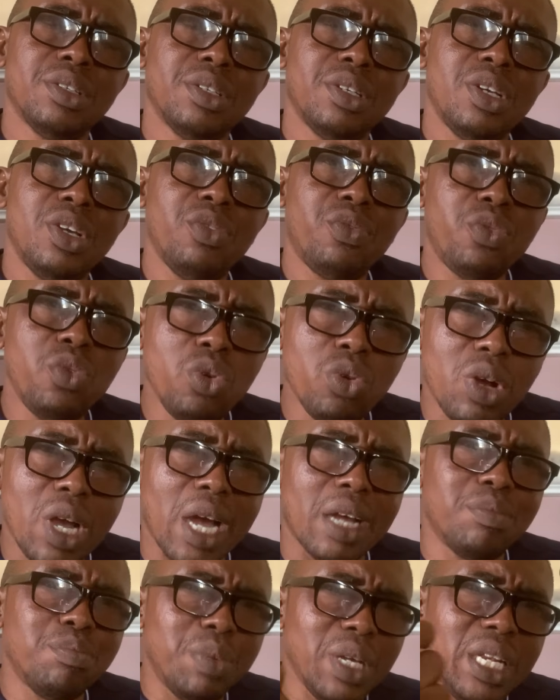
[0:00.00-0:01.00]
If you
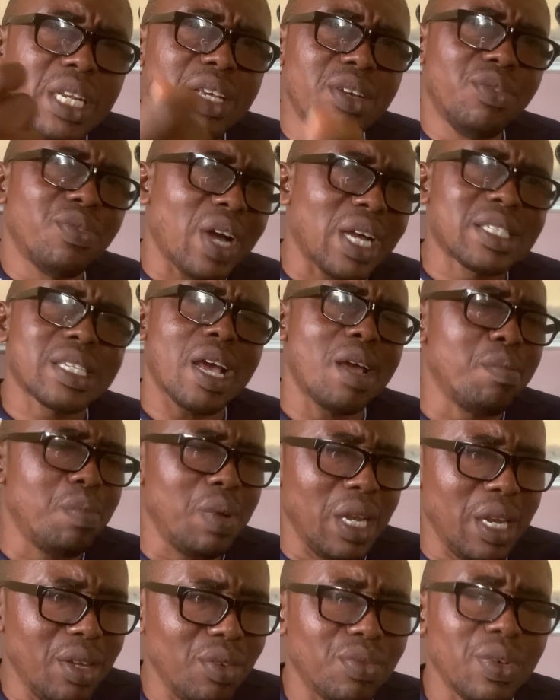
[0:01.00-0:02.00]
can believe as I
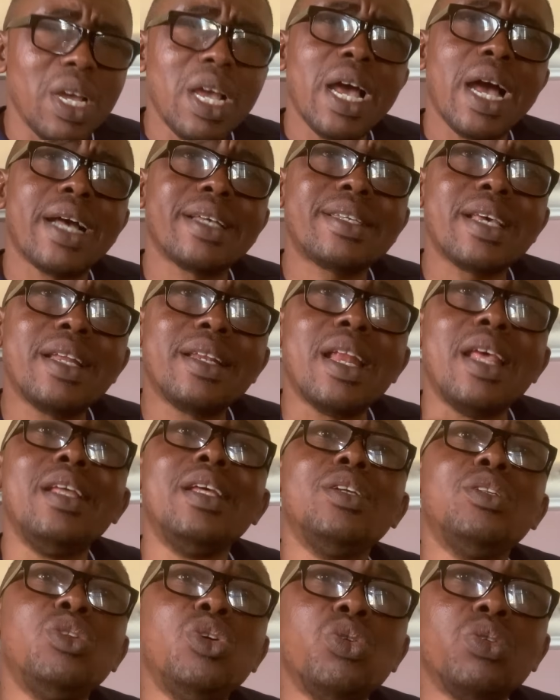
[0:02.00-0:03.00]
believe. I said, a
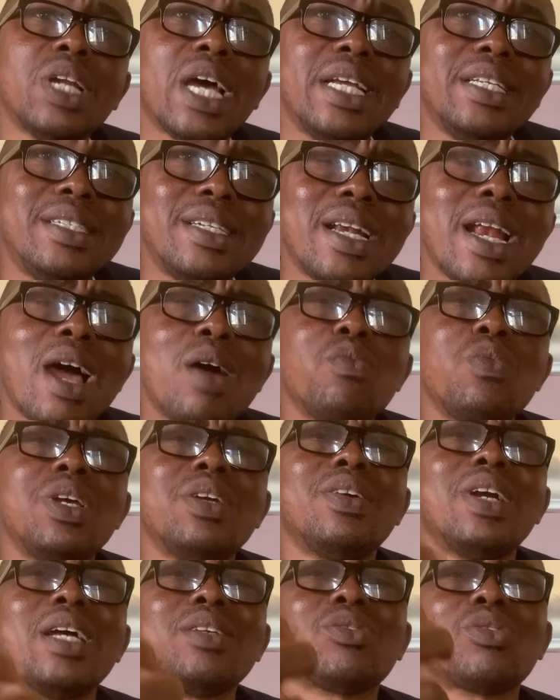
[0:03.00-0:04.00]
new Nigeria will
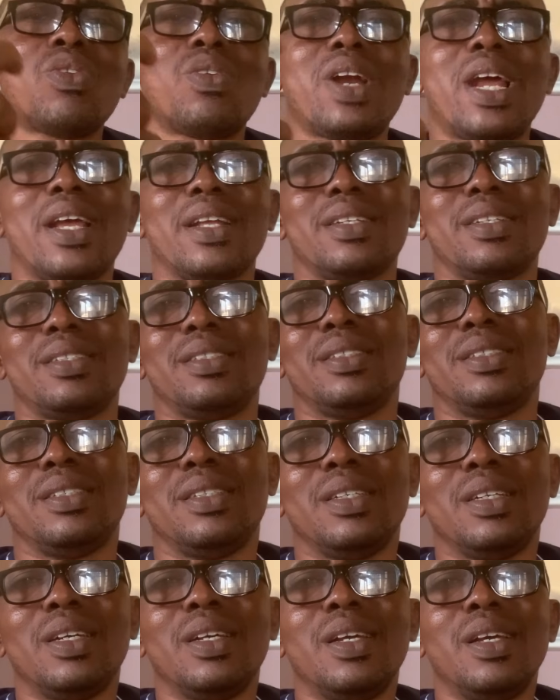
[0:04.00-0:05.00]
resurrect.
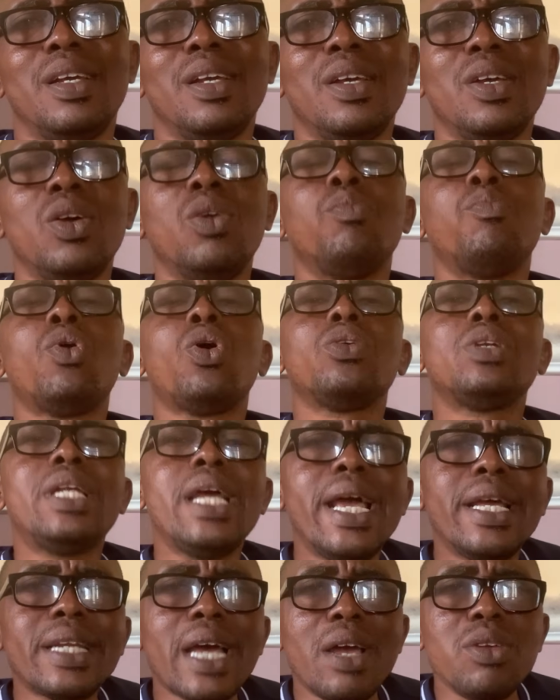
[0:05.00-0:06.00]
But
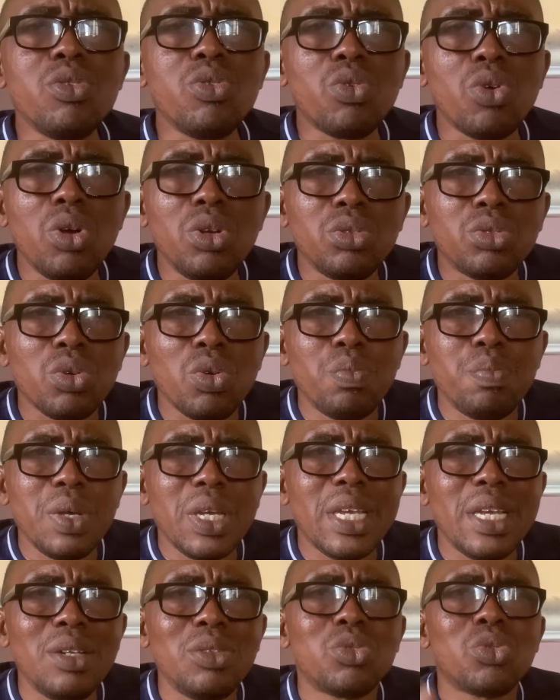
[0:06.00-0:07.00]
then, are you going to
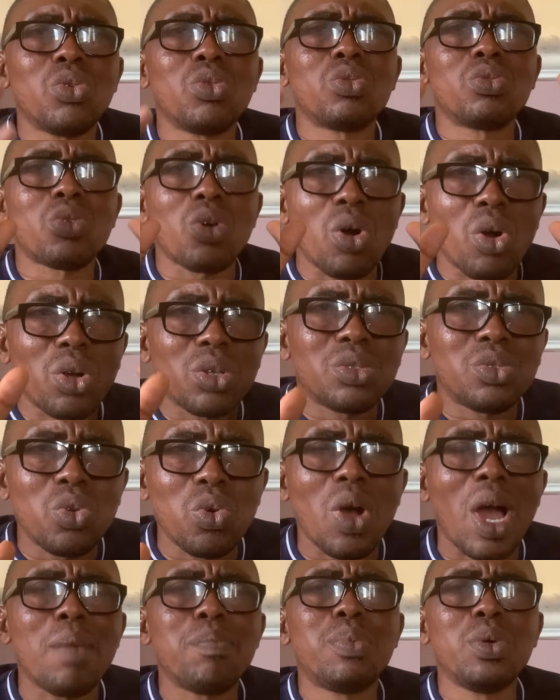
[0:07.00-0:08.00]
begin to rush
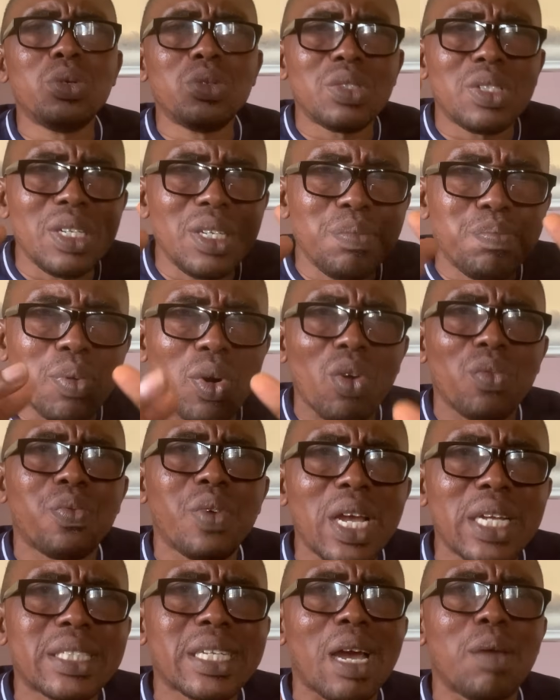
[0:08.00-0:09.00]
to abuse the
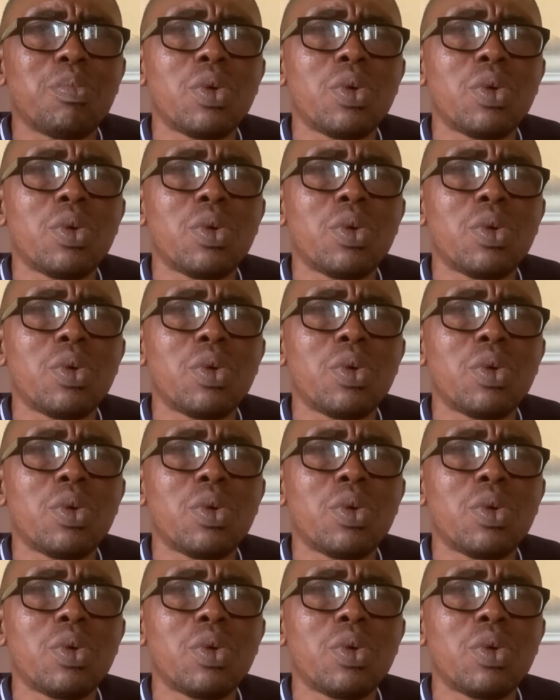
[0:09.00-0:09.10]
prophet?